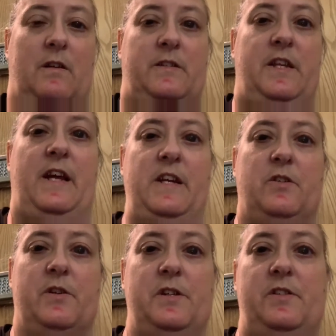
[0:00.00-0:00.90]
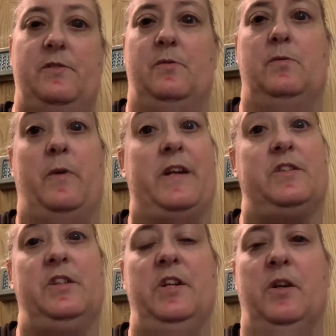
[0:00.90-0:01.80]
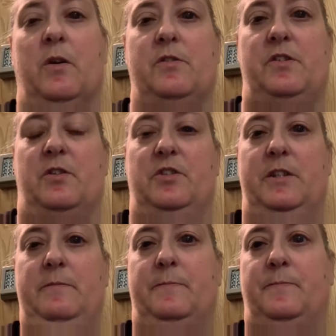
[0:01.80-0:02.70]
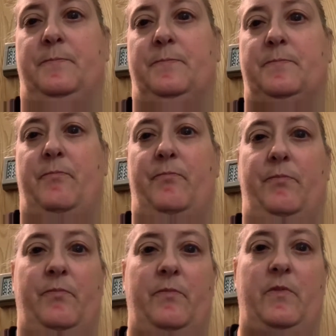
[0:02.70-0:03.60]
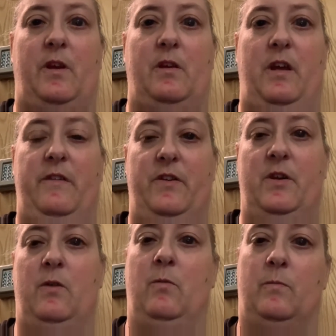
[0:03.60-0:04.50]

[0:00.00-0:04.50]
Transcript: today Chris went to the neurosurgeon, even though